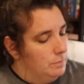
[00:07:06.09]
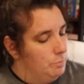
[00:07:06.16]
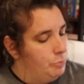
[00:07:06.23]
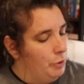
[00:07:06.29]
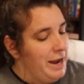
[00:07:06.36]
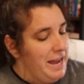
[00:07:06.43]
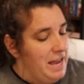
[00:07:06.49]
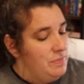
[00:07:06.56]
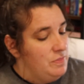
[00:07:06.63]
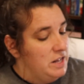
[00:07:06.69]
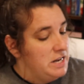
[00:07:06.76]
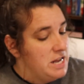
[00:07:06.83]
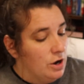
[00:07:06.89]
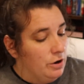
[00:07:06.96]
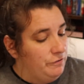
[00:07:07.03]
Britain, the
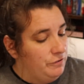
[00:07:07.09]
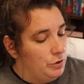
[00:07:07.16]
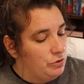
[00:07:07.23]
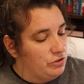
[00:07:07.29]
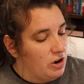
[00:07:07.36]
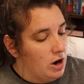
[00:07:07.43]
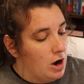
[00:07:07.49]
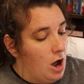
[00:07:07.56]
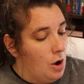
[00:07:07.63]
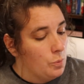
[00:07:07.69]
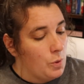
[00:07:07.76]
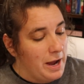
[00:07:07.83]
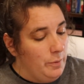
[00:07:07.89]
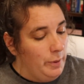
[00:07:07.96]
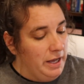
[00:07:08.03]
near future, a
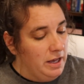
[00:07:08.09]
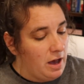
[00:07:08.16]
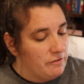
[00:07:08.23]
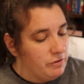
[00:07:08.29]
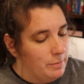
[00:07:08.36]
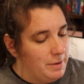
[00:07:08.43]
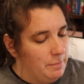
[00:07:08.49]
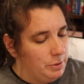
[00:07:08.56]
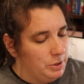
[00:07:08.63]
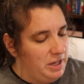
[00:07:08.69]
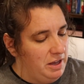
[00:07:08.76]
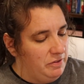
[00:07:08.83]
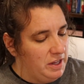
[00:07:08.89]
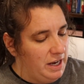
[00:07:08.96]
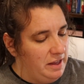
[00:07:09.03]
right-wing government
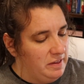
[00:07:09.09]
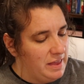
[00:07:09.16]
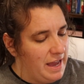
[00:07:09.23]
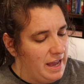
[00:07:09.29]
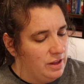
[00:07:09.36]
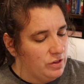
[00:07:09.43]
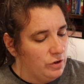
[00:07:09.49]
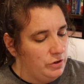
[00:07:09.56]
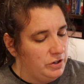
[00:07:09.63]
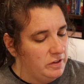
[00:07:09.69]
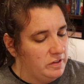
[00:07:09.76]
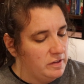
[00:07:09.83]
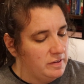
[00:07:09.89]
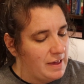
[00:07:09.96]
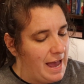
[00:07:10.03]
believes it has the answer to
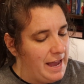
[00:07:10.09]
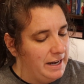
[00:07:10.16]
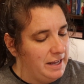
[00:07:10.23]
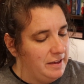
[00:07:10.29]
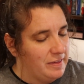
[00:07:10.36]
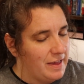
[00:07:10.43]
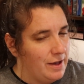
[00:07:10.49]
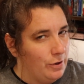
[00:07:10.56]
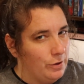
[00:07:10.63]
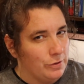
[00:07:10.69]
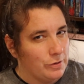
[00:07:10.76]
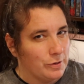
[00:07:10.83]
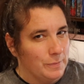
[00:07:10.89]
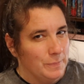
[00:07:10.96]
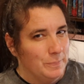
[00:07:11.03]
society's
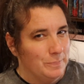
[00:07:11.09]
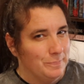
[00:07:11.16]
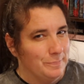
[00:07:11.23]
ills.